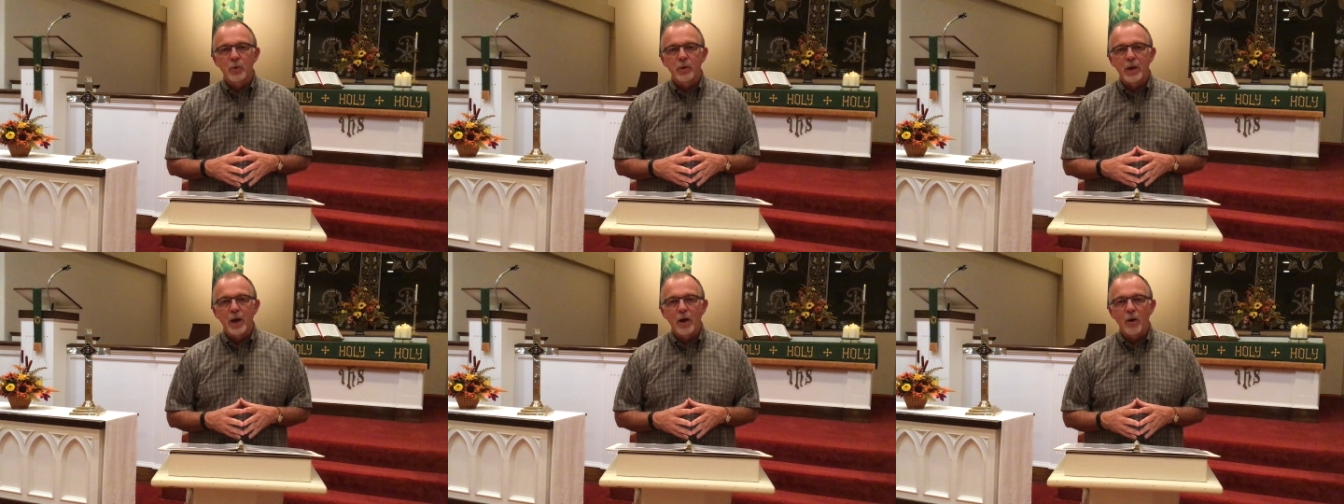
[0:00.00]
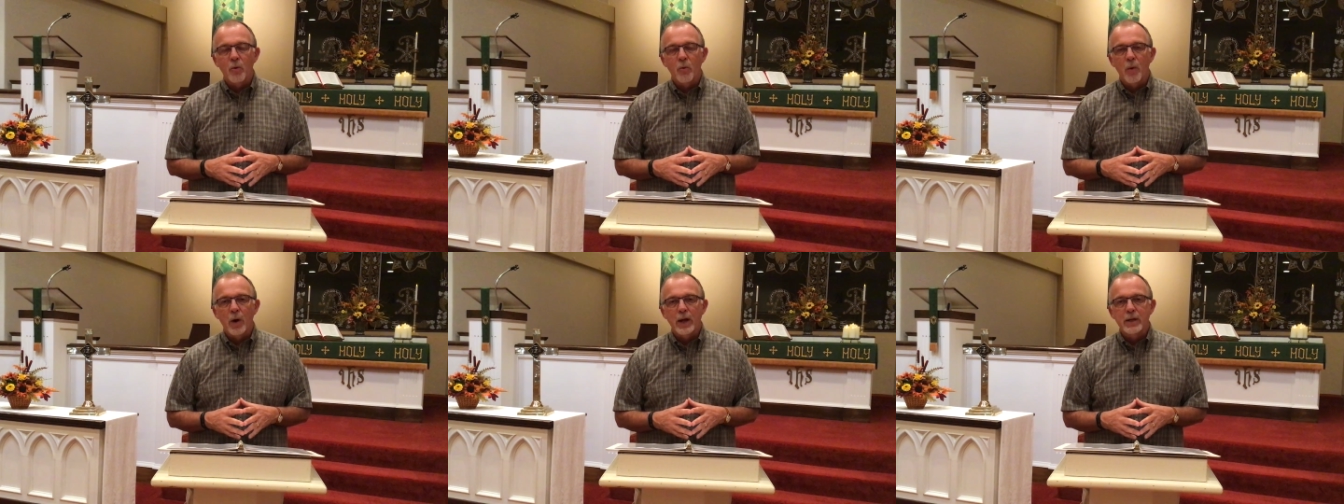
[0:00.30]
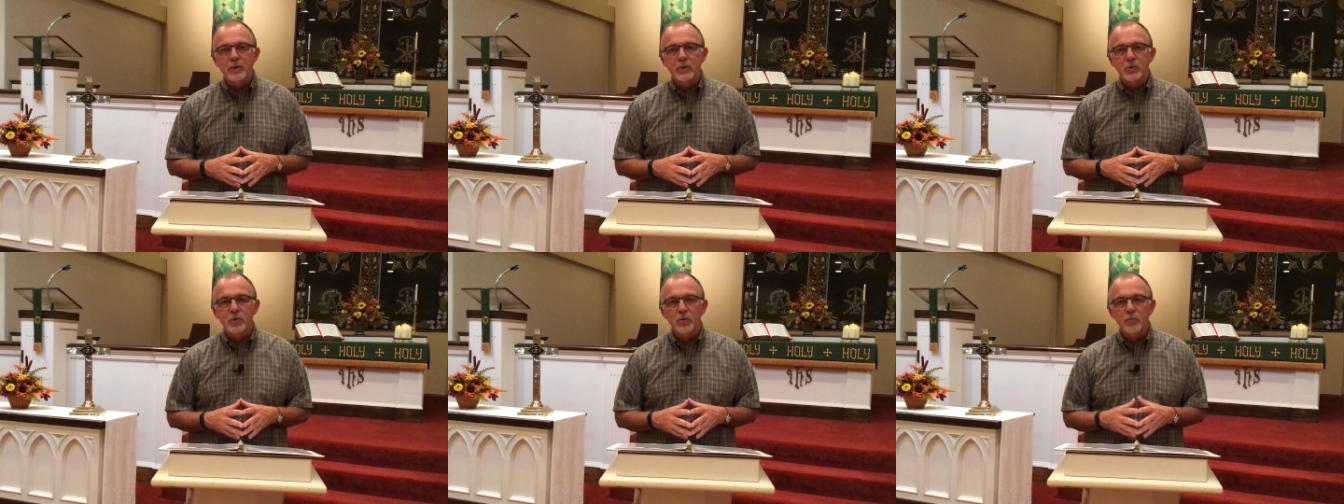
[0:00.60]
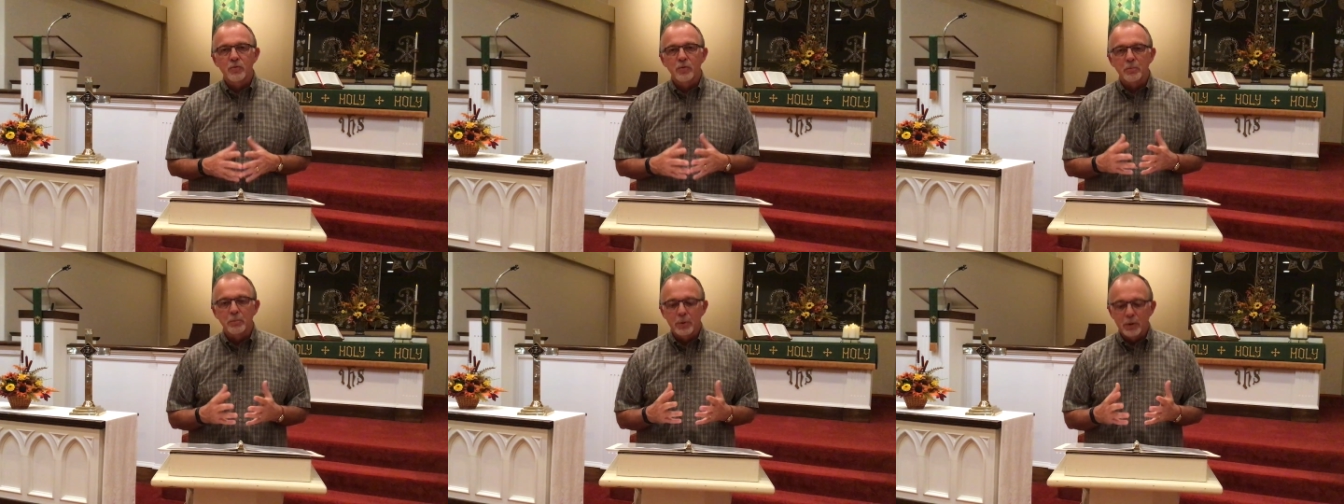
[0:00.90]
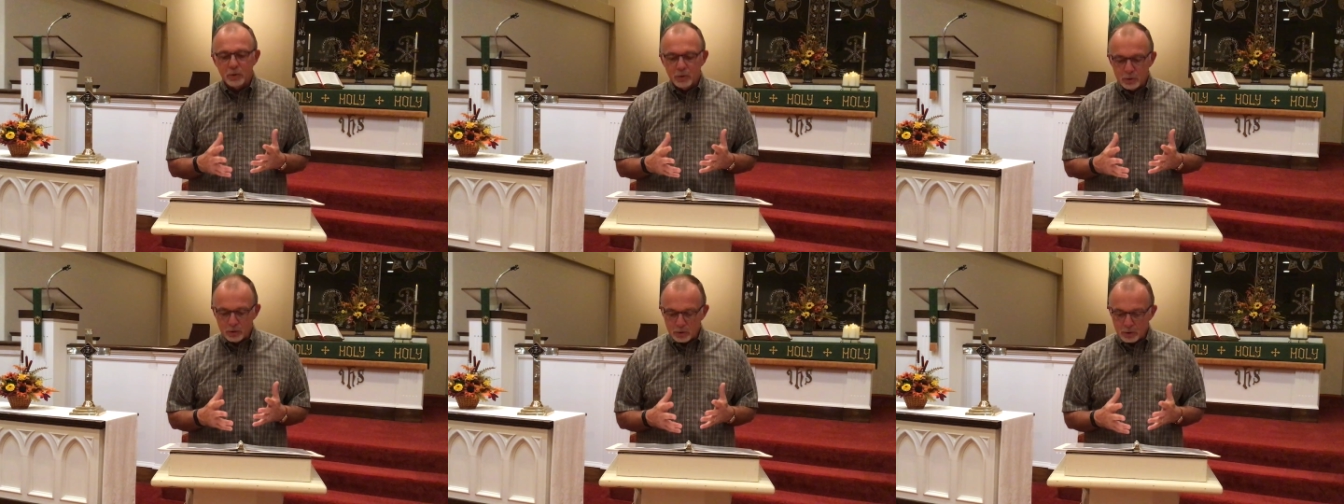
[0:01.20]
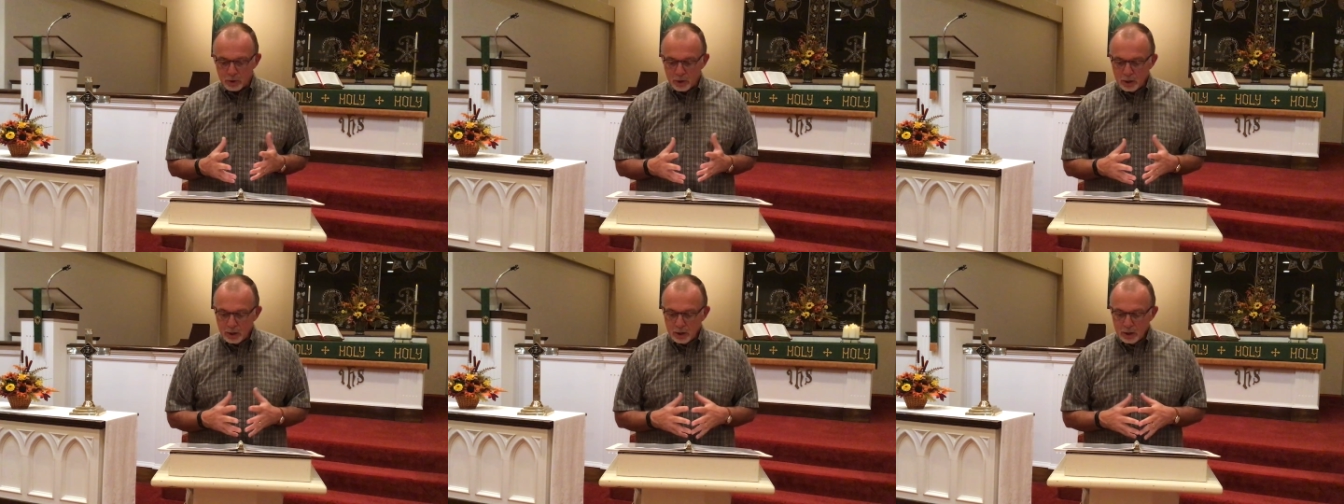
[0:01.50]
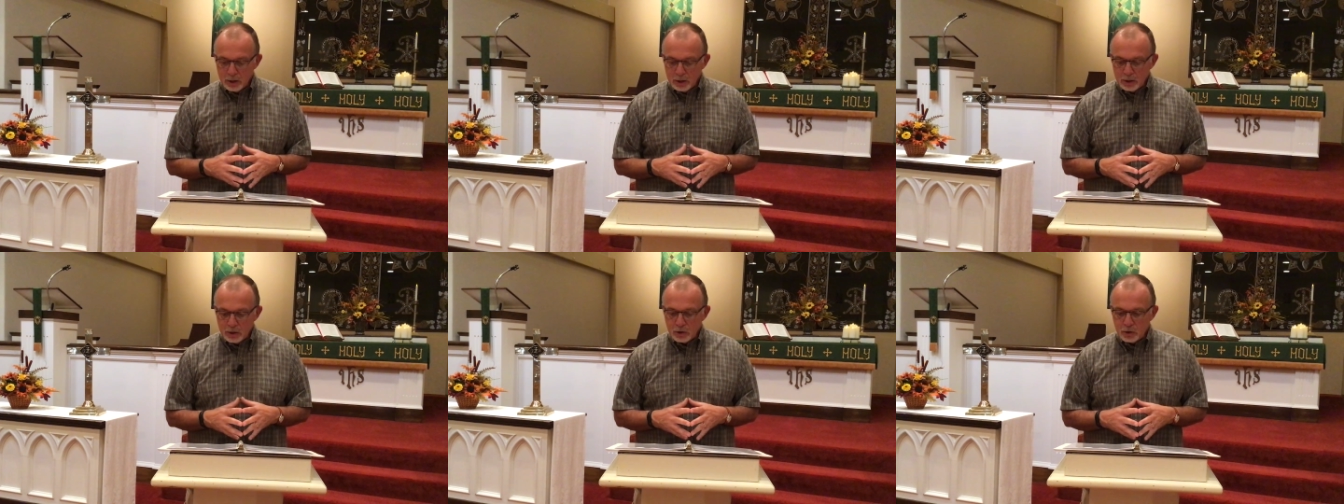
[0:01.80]
are not quite so familiar
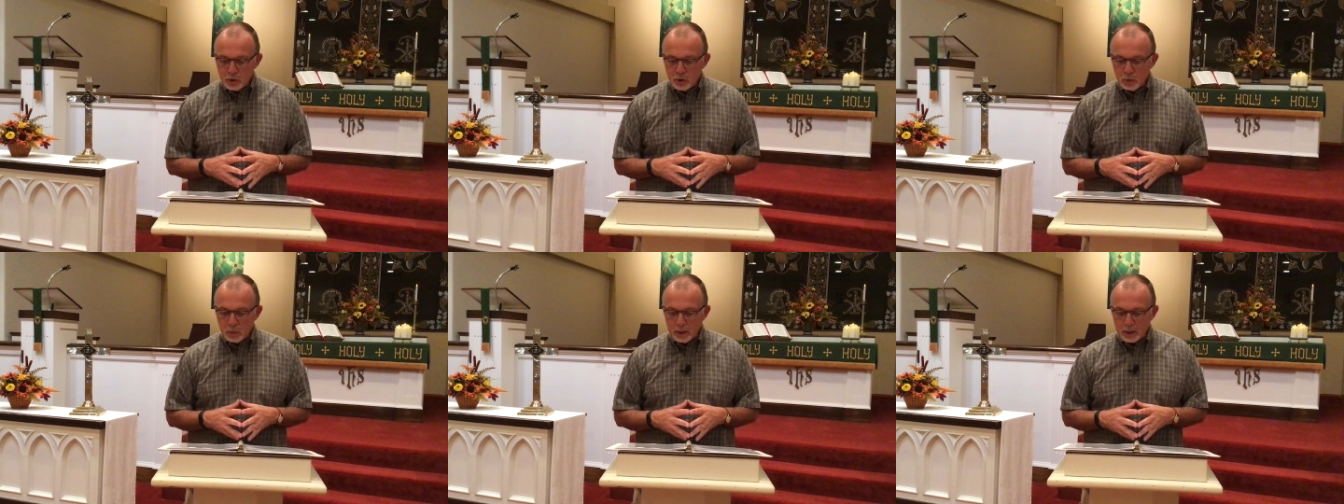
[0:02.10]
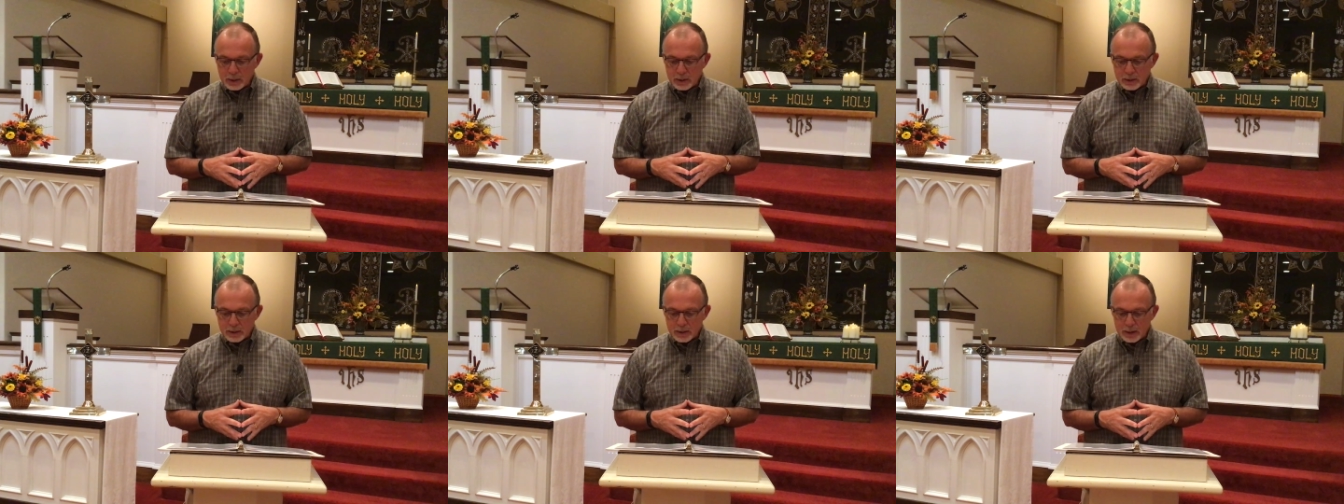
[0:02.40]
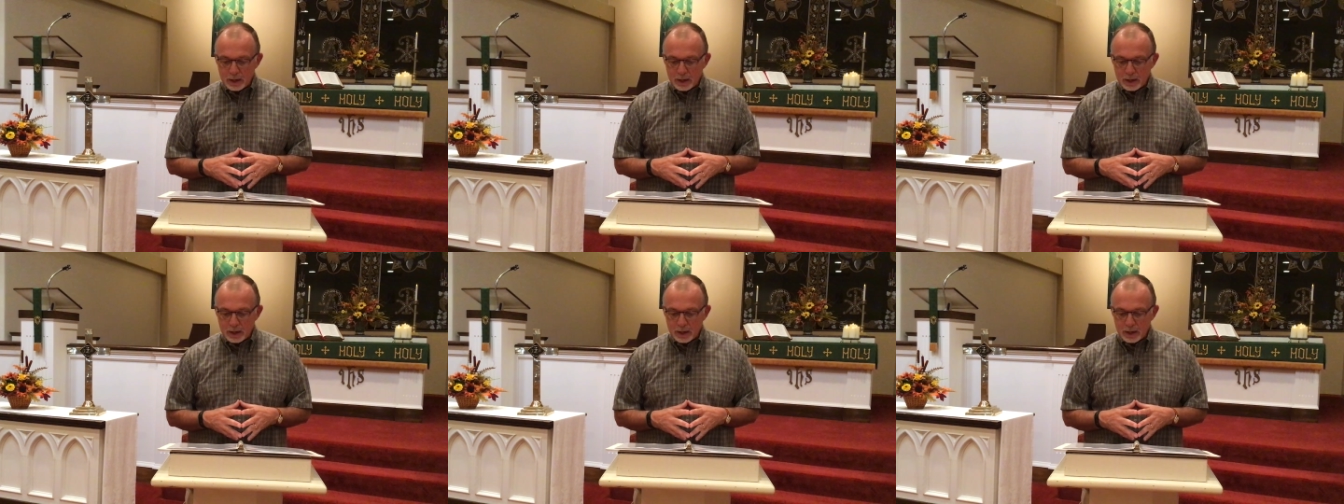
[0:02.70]
to us.